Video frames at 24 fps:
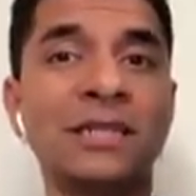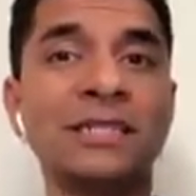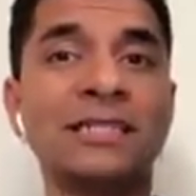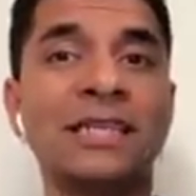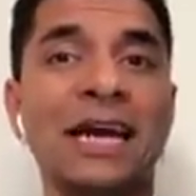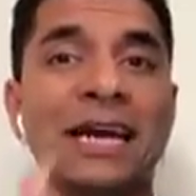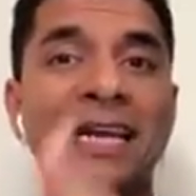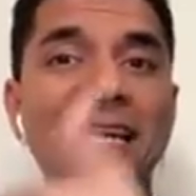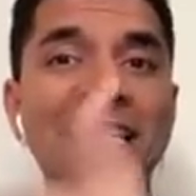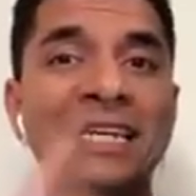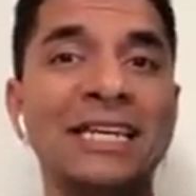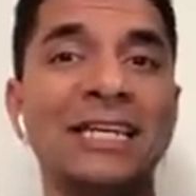
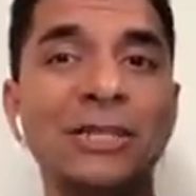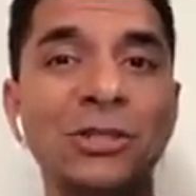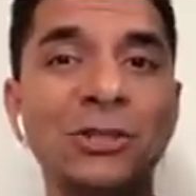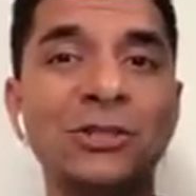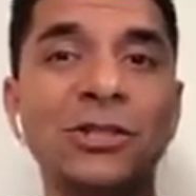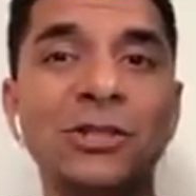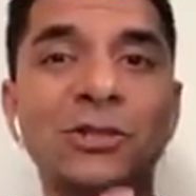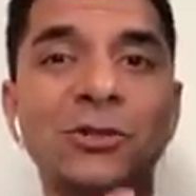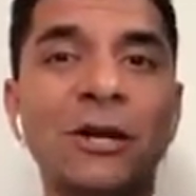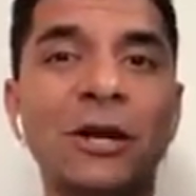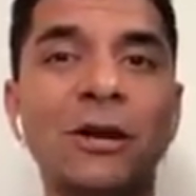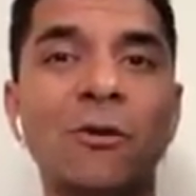because I need
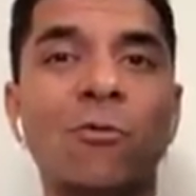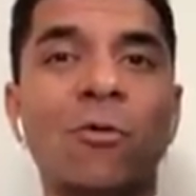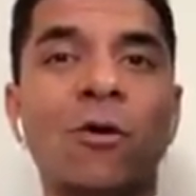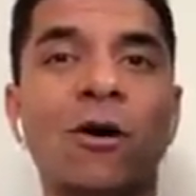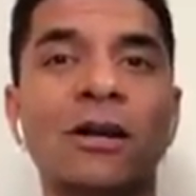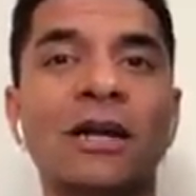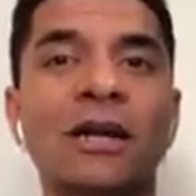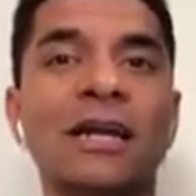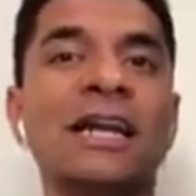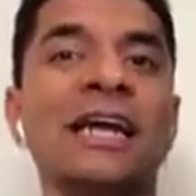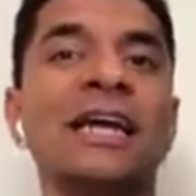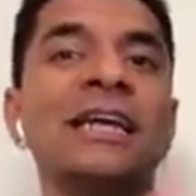you to drink
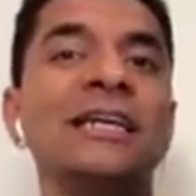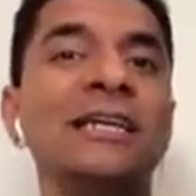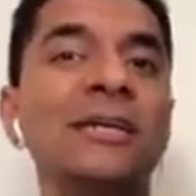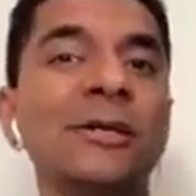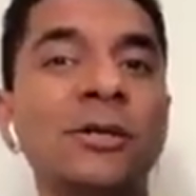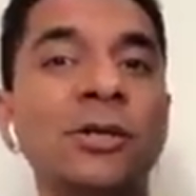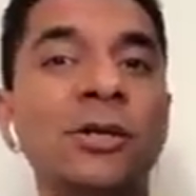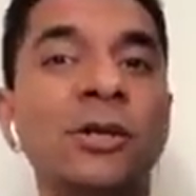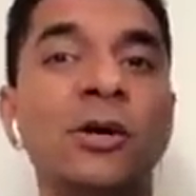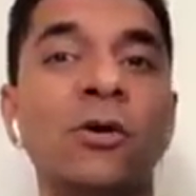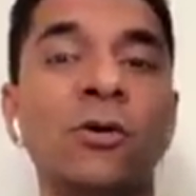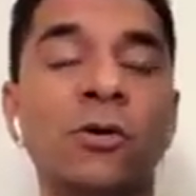water and I
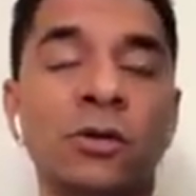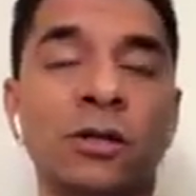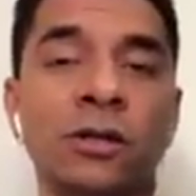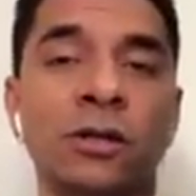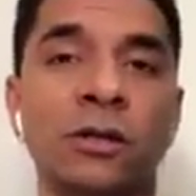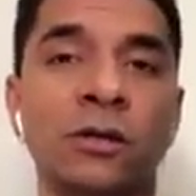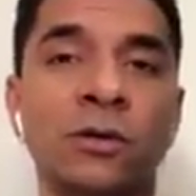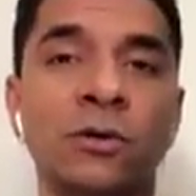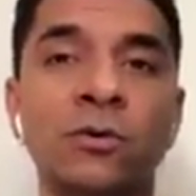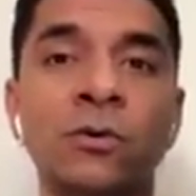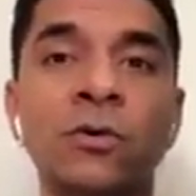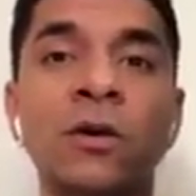need you to go to
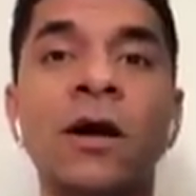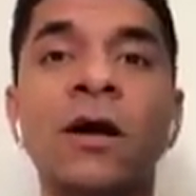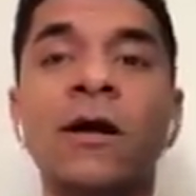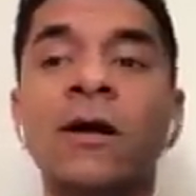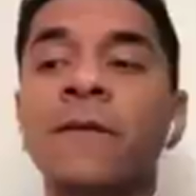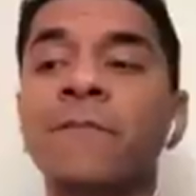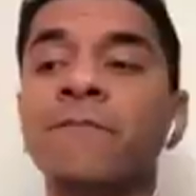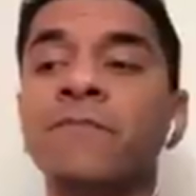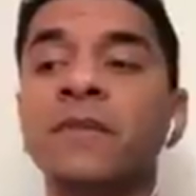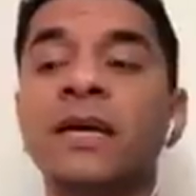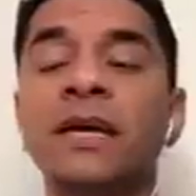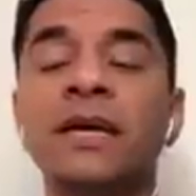the loo.
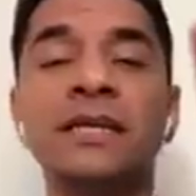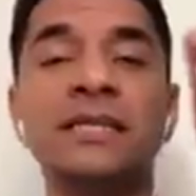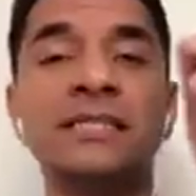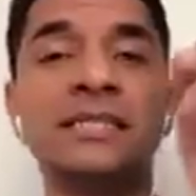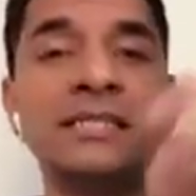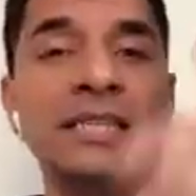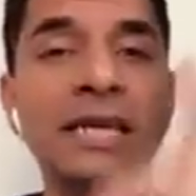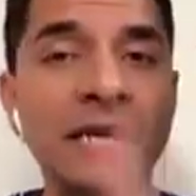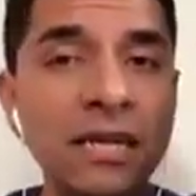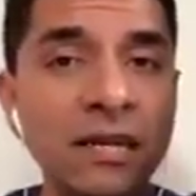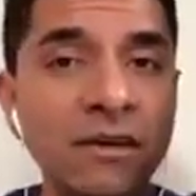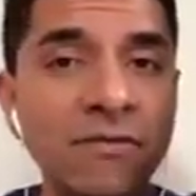It
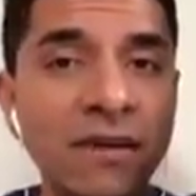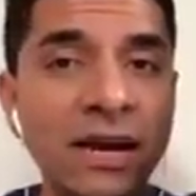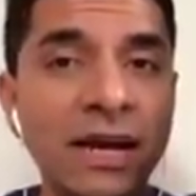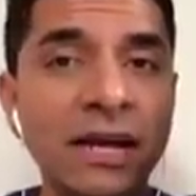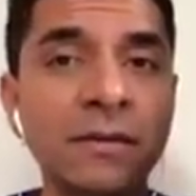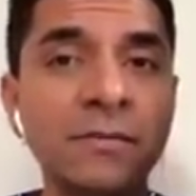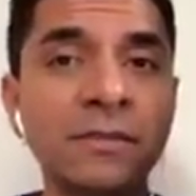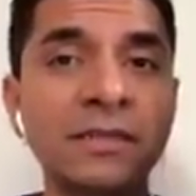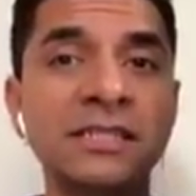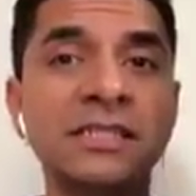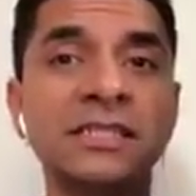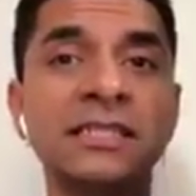is taking a
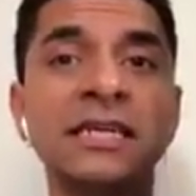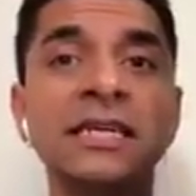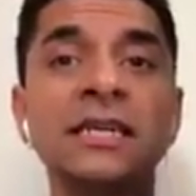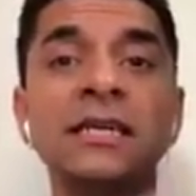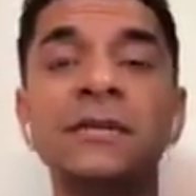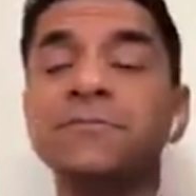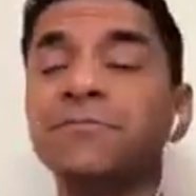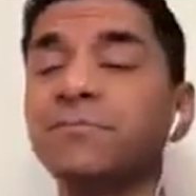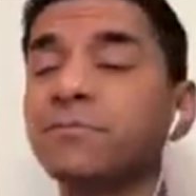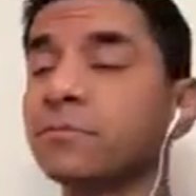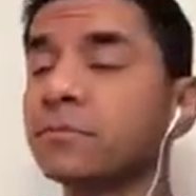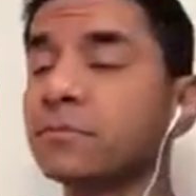vitamin
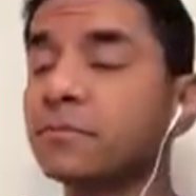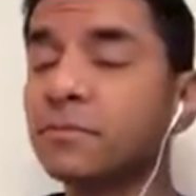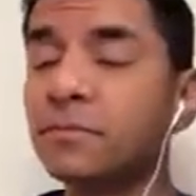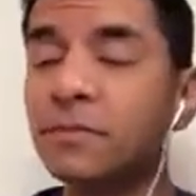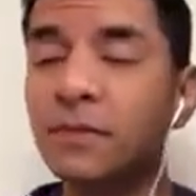C,